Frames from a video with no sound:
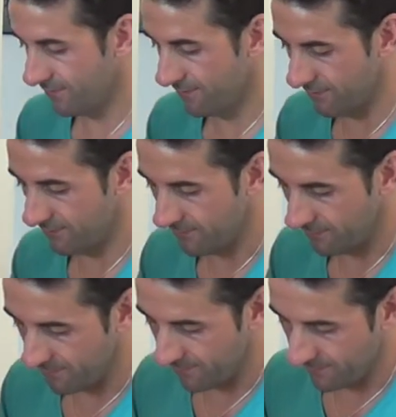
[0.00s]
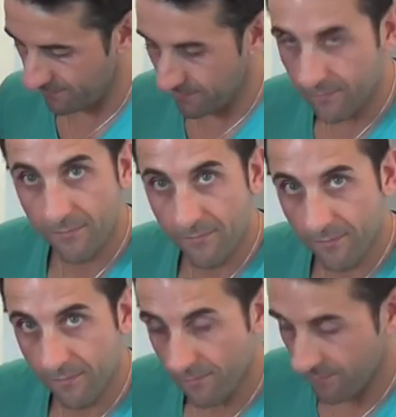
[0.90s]

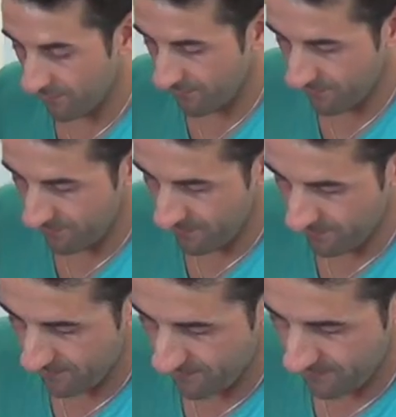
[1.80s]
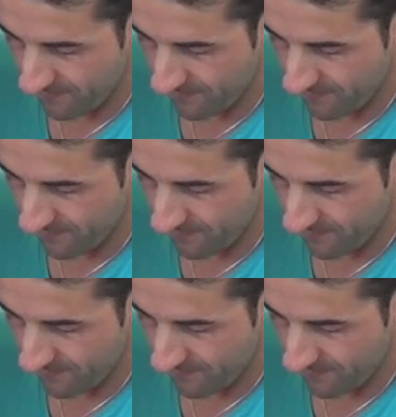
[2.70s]
Nothing is said.